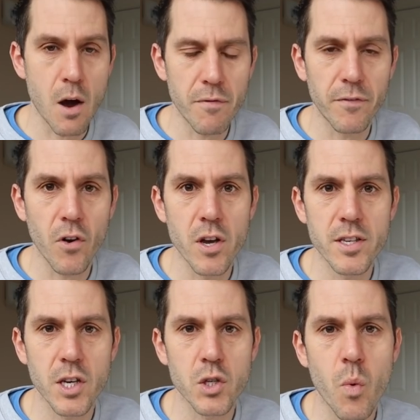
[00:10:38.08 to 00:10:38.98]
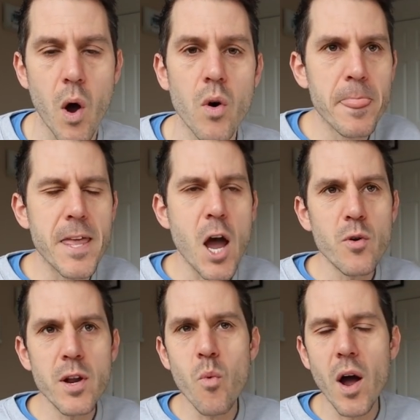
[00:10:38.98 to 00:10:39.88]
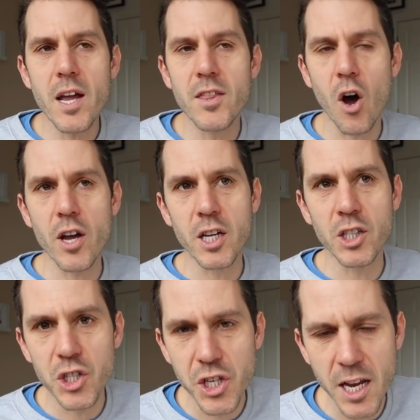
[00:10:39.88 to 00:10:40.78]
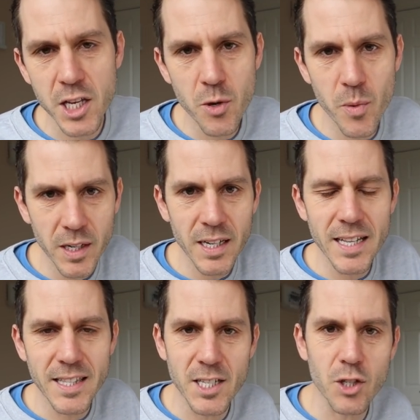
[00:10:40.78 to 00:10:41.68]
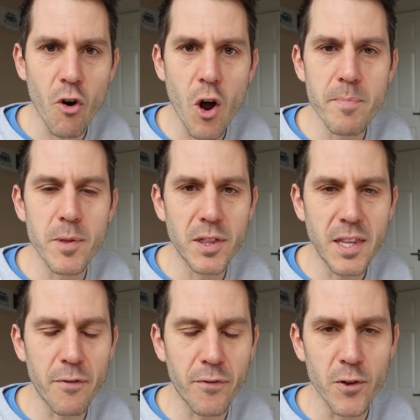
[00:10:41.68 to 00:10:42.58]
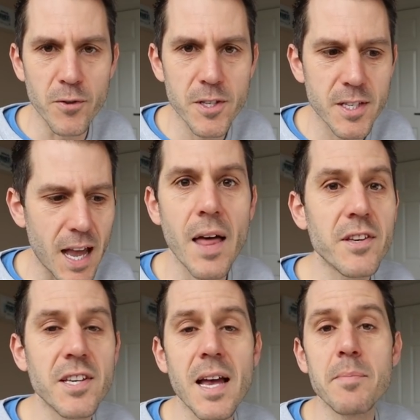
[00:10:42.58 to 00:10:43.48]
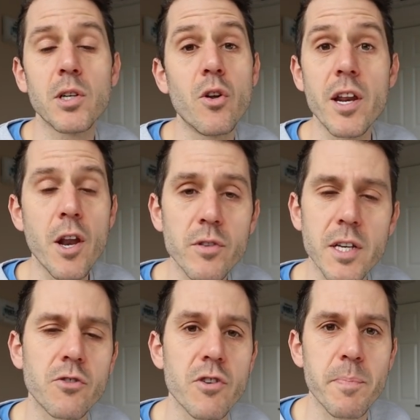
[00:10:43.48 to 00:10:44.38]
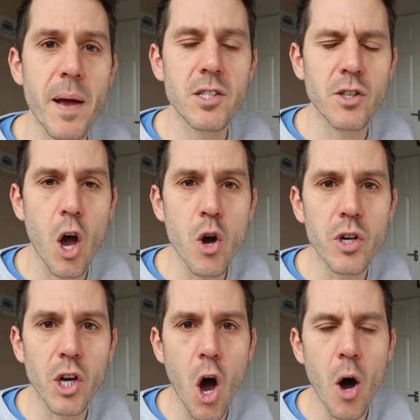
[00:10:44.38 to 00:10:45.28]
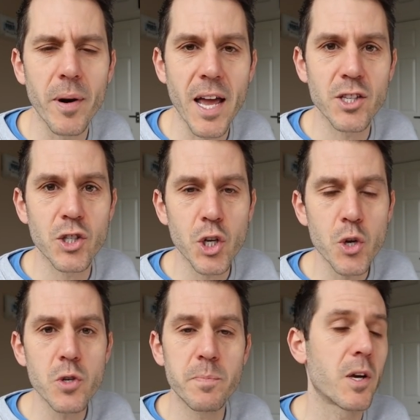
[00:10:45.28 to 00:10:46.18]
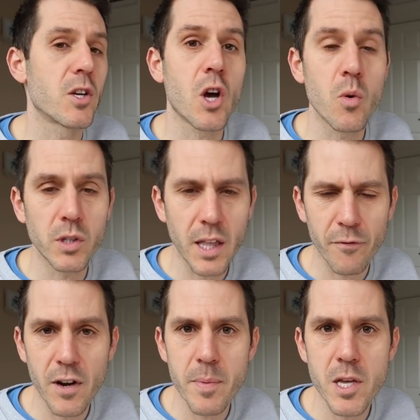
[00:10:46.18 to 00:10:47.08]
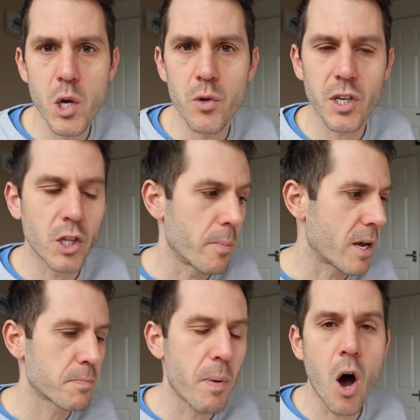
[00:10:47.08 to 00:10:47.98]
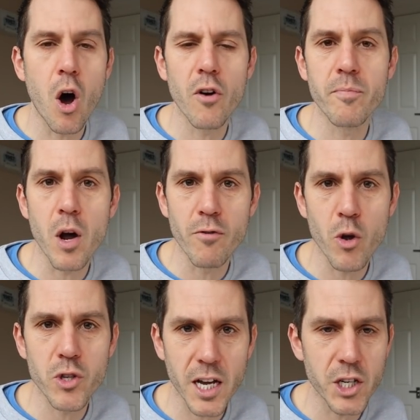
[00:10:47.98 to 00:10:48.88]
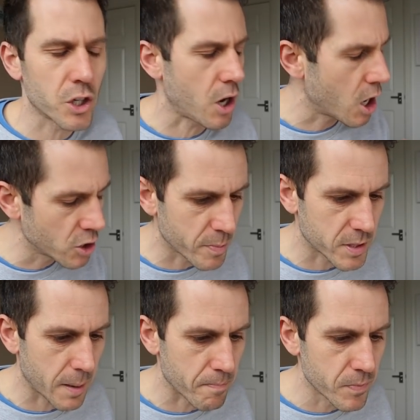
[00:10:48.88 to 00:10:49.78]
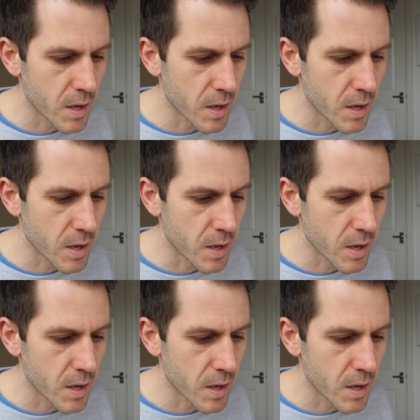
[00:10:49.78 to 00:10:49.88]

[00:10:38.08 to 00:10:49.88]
Alpha Flies as well. The only way that I can genuinely describe the difference, and this is absolutely no disrespect to the Hoka Carbon X2s, because I will definitely be using them as part of my rotation, 100%.